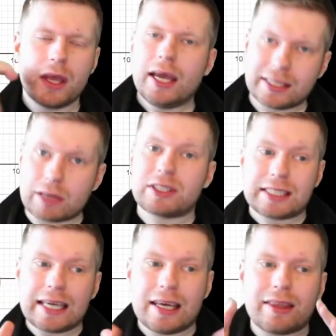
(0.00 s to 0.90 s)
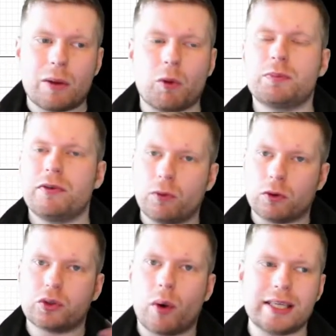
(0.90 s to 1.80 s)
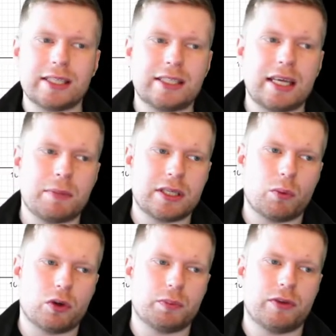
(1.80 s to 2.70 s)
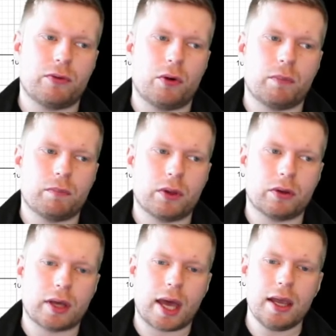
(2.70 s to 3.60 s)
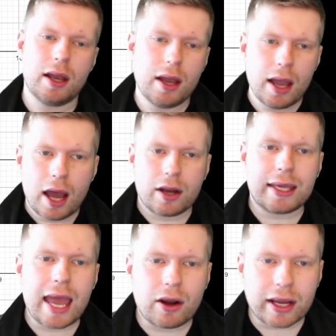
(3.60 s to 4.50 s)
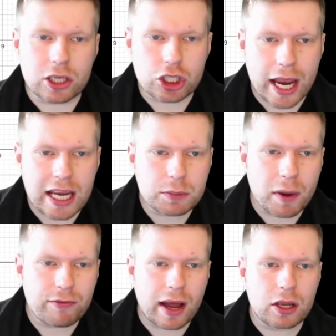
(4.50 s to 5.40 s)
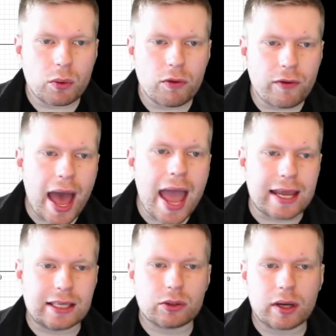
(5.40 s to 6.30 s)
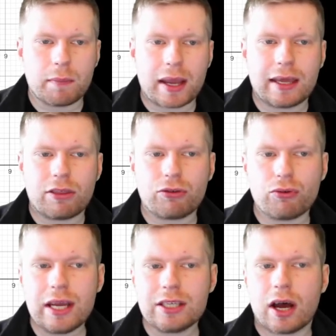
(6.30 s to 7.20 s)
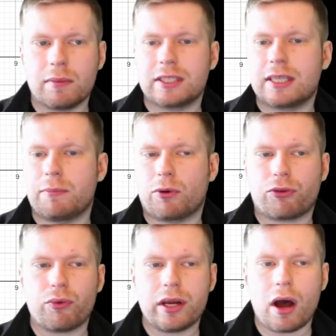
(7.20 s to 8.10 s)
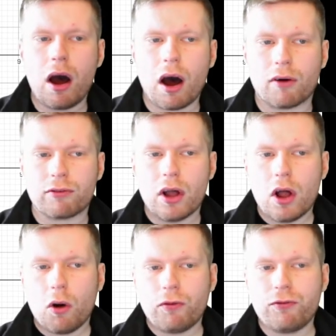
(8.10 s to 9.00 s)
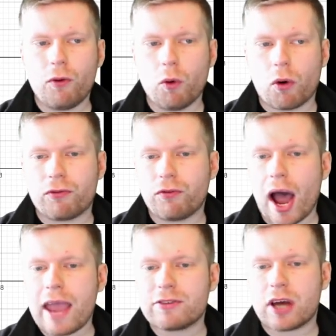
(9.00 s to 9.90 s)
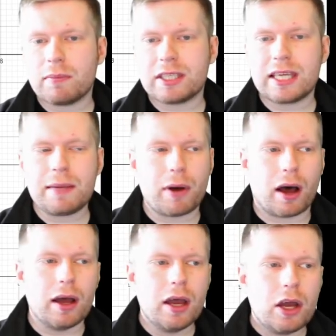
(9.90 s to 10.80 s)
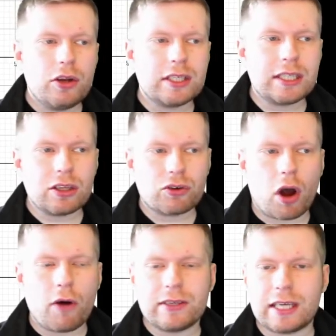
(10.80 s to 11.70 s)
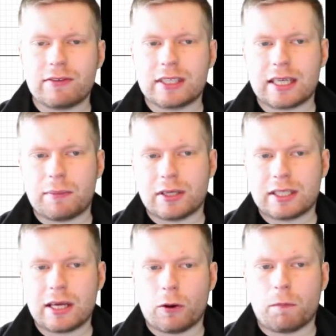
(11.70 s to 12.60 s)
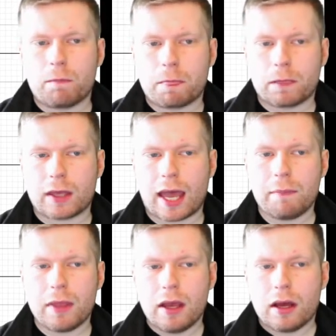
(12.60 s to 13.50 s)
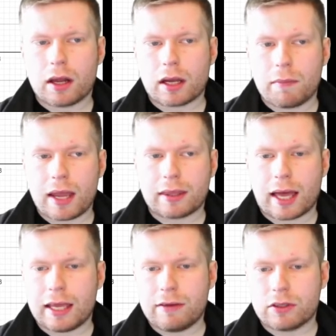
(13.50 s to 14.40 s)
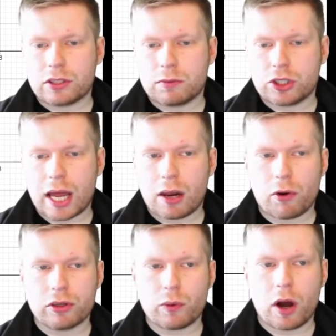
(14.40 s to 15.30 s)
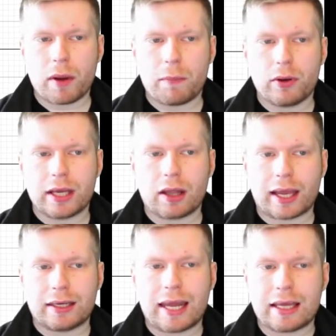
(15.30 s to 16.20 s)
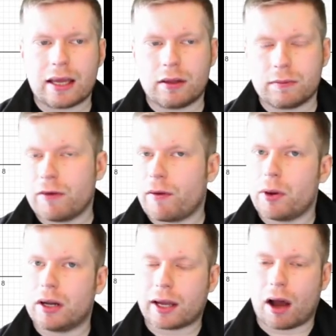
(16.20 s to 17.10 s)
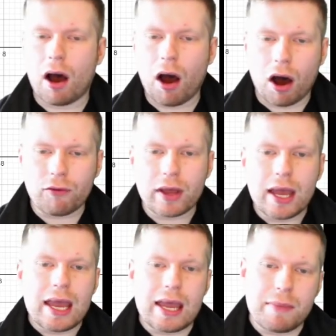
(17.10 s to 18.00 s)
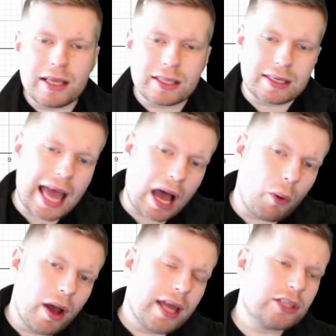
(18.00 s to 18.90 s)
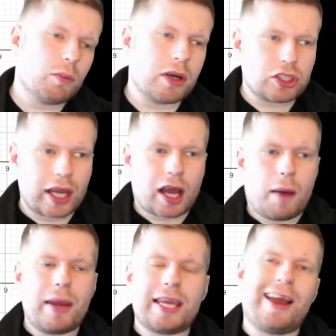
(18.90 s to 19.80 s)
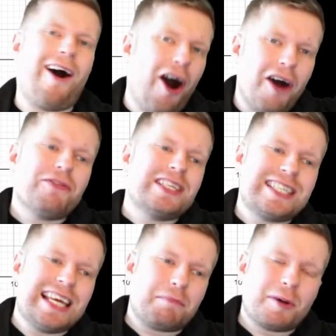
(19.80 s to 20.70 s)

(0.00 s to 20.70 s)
now skinnier than it was before, twice as steep as it was before, okay? And again, I can change my value of a, so I can make it 3 times steeper, or 3.5, or 4 or 5 times steeper, and you can see the graph is even steeper still, okay? And I can make that even shallower as well by putting it like, if I put it like a half, it means that now it's almost like I'm making it half as steep,